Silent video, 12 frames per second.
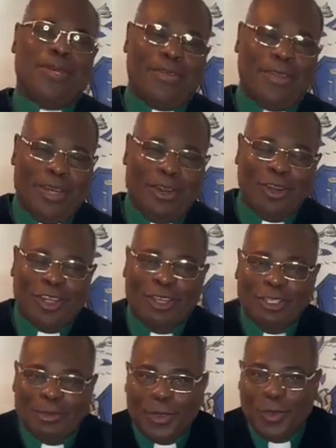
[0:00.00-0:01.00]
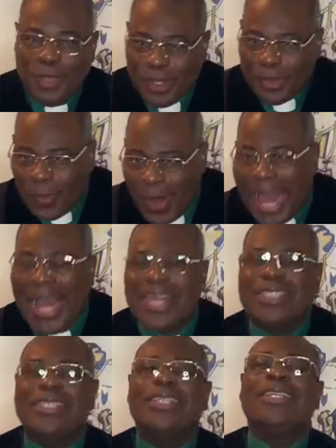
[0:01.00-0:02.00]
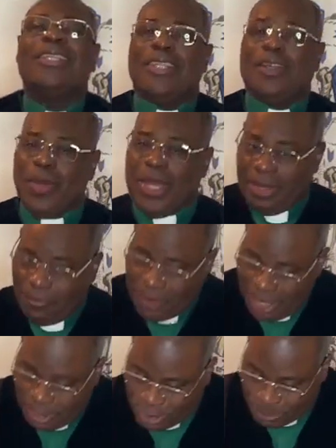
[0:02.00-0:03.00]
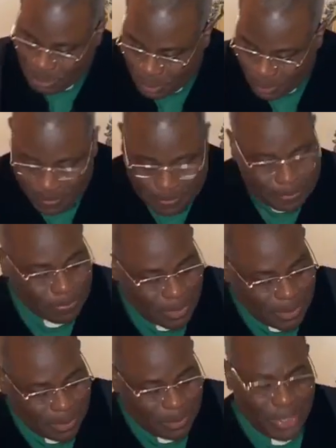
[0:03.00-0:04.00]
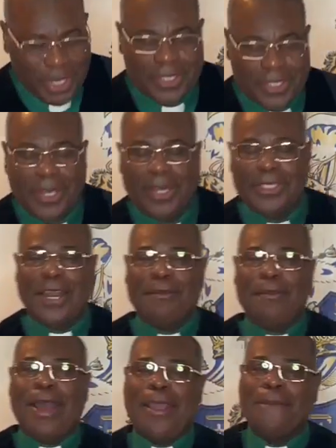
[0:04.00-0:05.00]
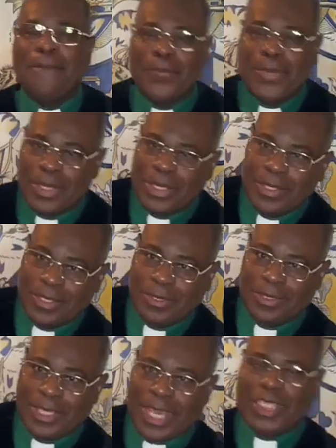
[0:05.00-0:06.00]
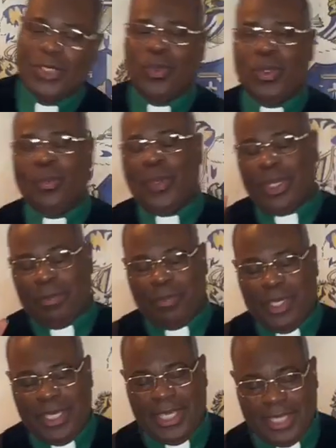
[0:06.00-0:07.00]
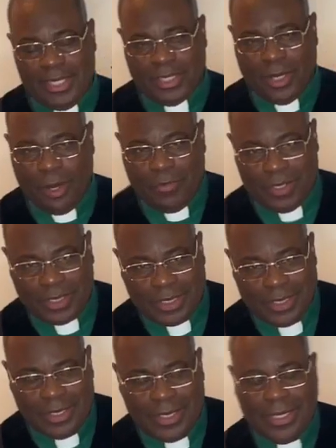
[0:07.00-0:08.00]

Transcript: If the Holy Ghost move otherwise, then we have to follow the Spirit. Praise God. Is that right? So, yes, we will be in service.